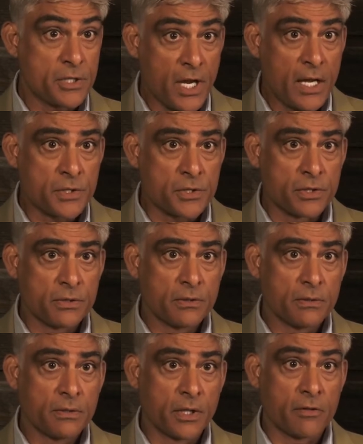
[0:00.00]
change.
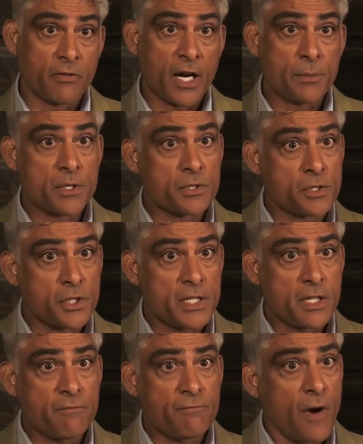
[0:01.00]
Their environments are
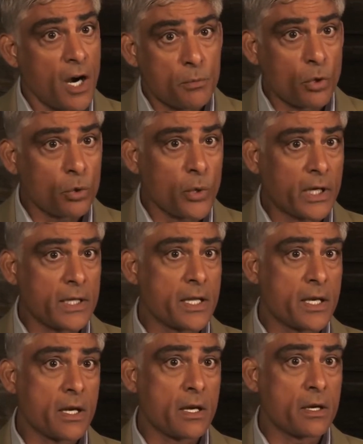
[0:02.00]
changing far more quickly
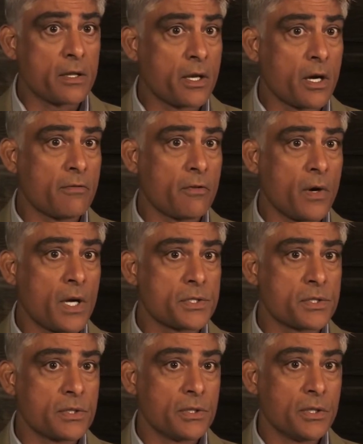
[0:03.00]
than they are for
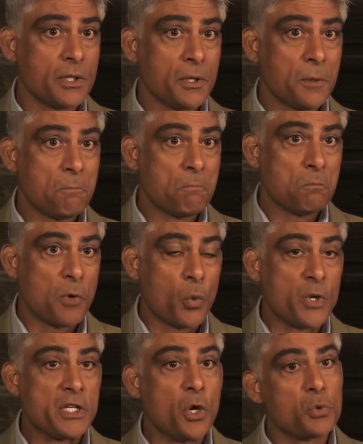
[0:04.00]
us. But
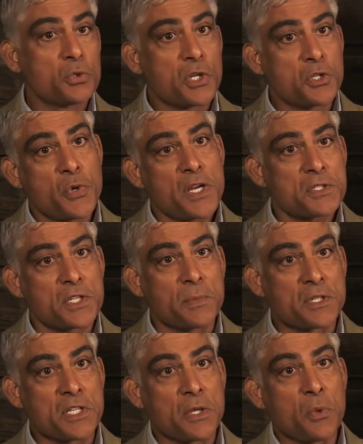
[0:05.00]
we don't address them
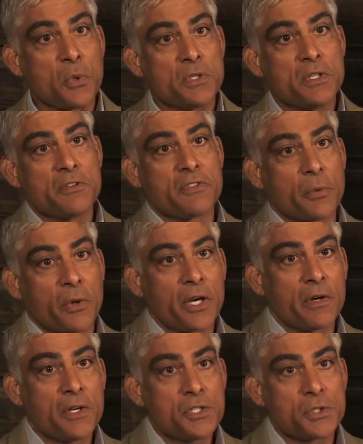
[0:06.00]
as they would if they were
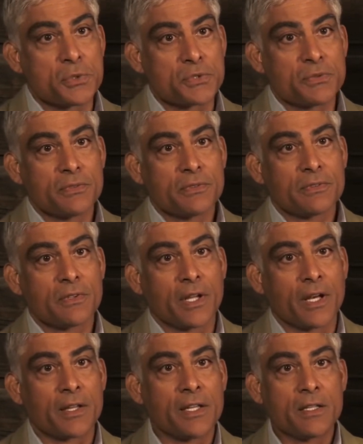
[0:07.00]
inner issues.
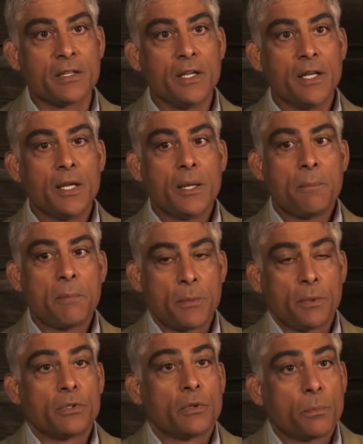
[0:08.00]
And I think
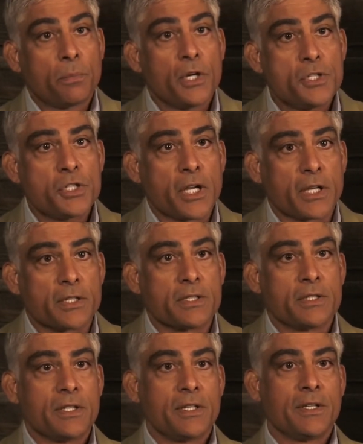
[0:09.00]
people don't appreciate
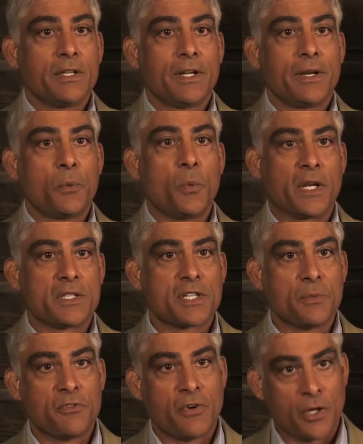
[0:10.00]
what
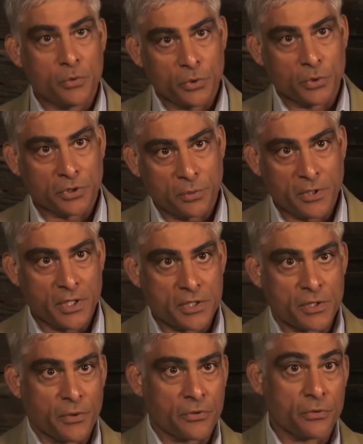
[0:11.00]
some of our rural
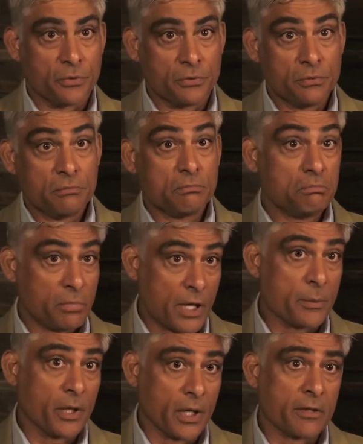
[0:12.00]
communities go through,
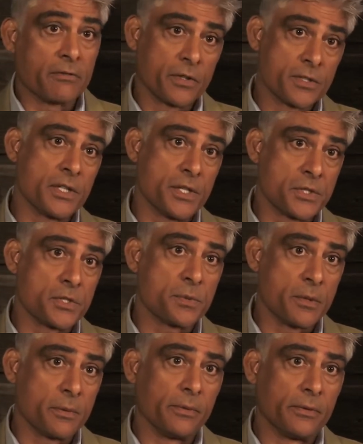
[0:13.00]
primarily First Nations
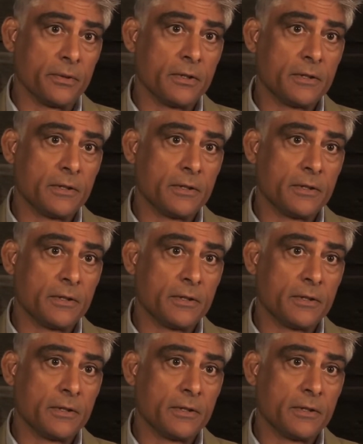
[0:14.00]
people.